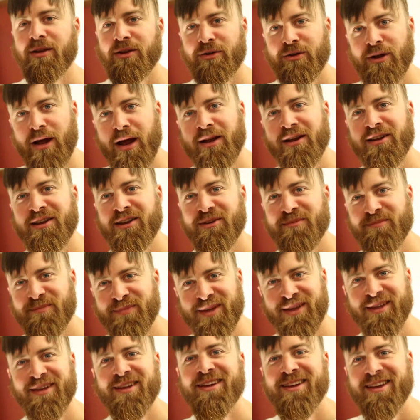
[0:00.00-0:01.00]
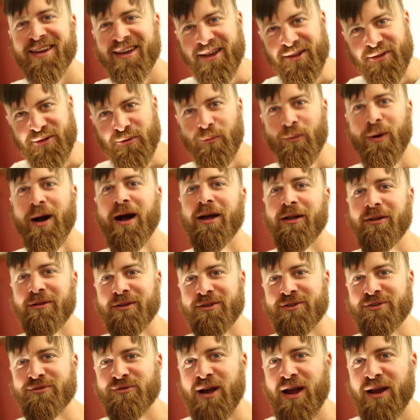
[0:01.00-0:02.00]
You're not going to be in the
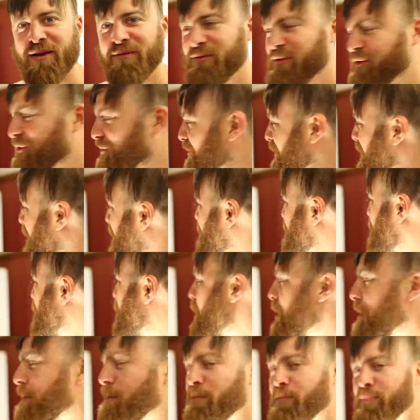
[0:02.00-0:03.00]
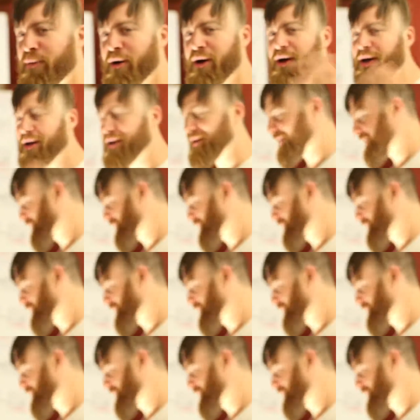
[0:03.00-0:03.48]
wildest ride for your life. But